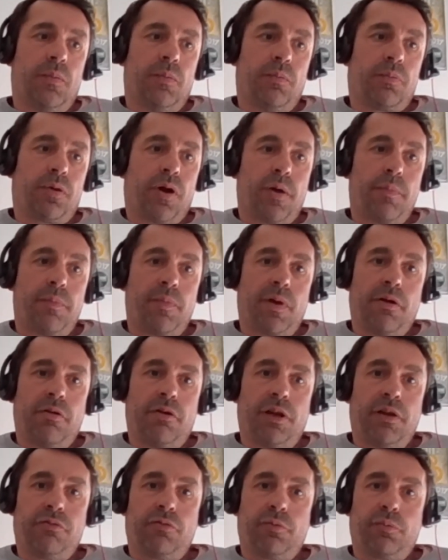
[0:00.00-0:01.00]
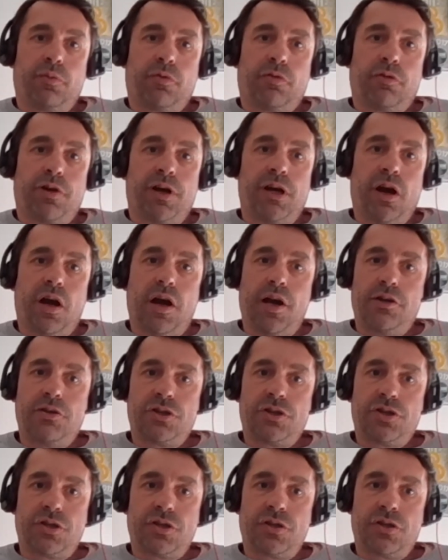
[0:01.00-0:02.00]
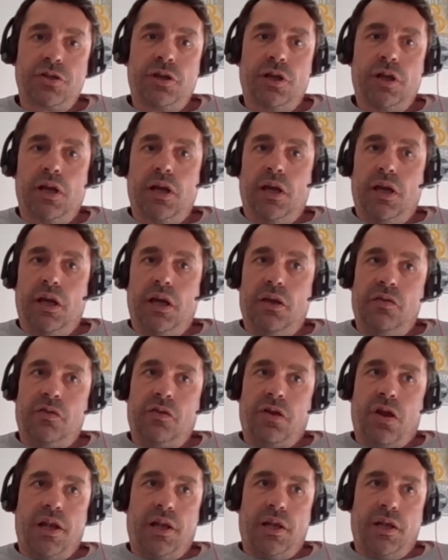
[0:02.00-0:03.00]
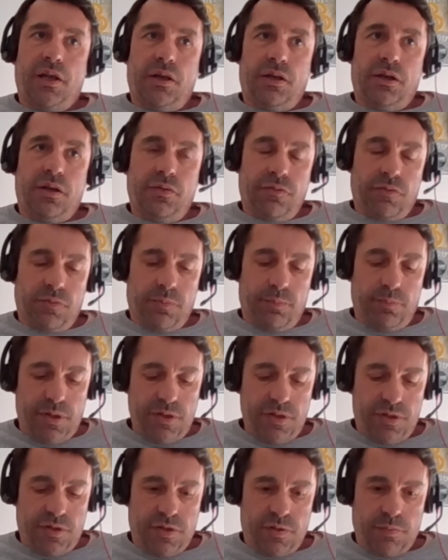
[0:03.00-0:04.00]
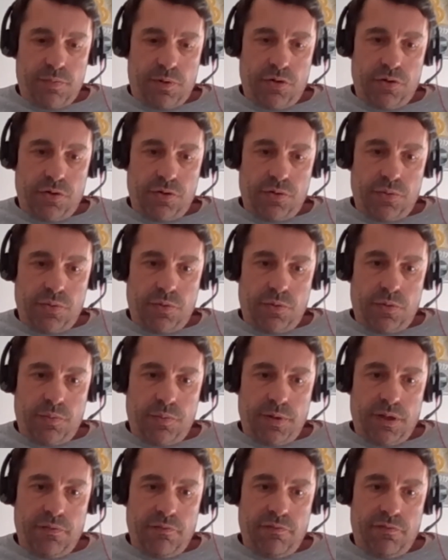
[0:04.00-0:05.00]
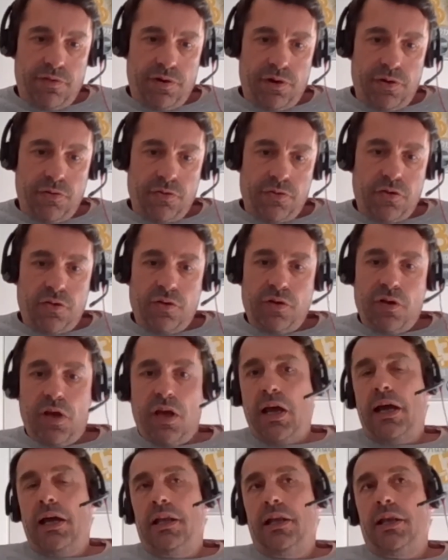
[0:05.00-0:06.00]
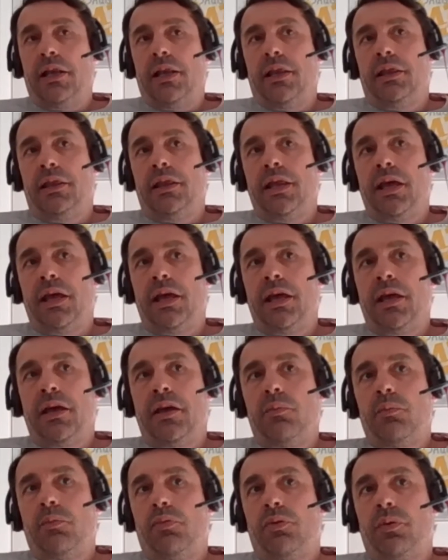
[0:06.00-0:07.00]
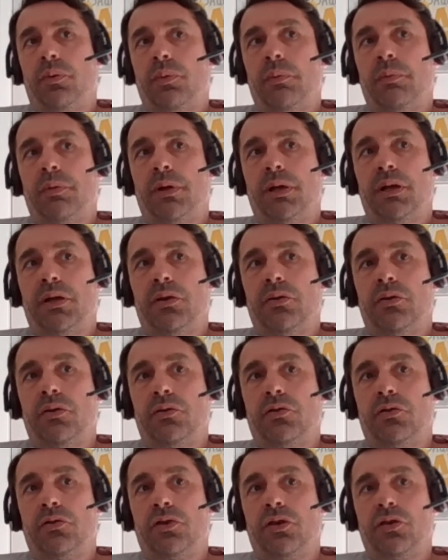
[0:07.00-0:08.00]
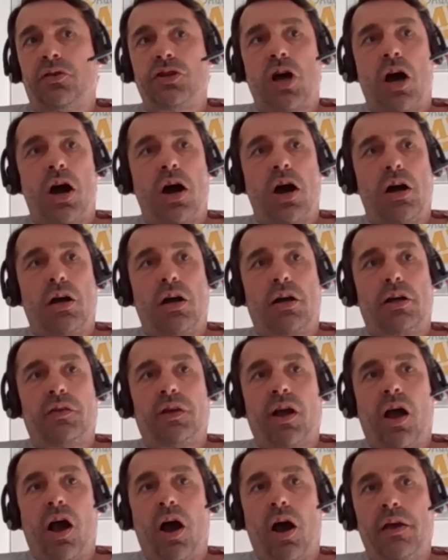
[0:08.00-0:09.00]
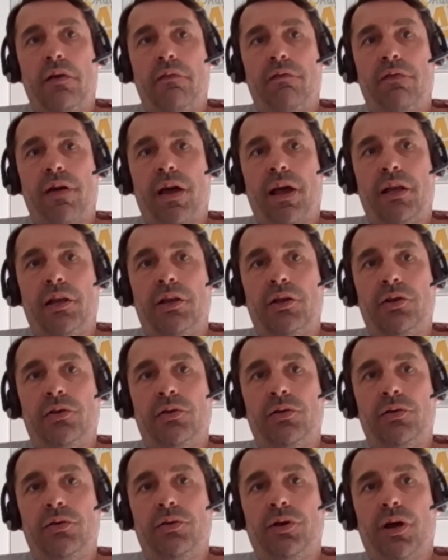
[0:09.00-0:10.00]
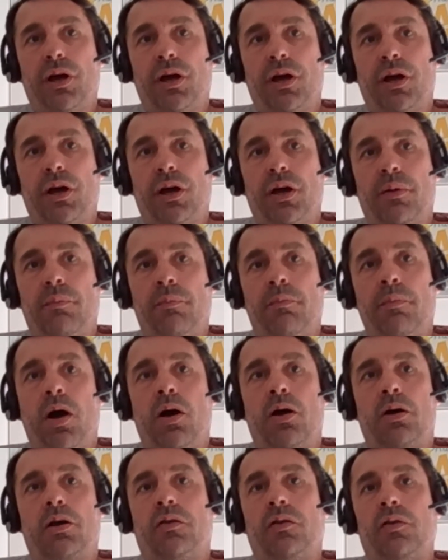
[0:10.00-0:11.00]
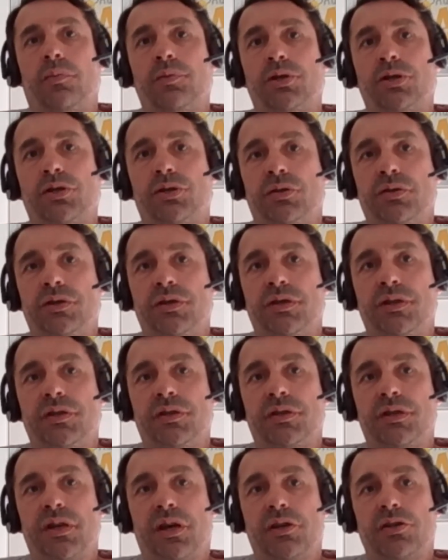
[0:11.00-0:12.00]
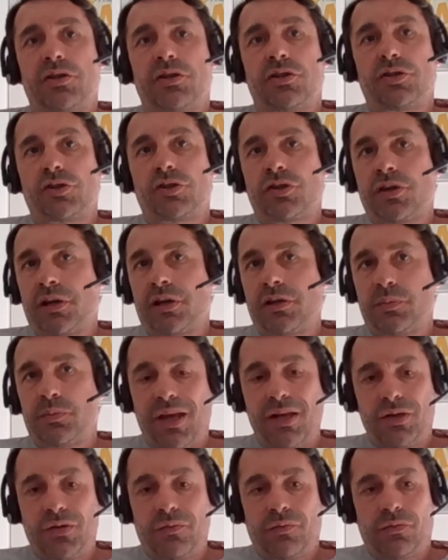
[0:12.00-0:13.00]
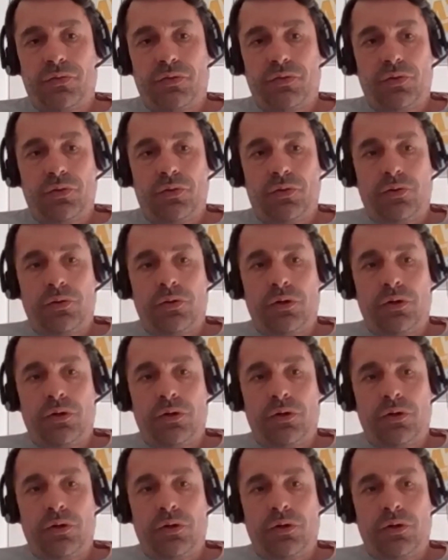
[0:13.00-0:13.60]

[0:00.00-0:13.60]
primarily from green hydrogen, it's likely a different business model will be invoked. And there probably you're also targeting higher value market opportunities such as transportation fuel,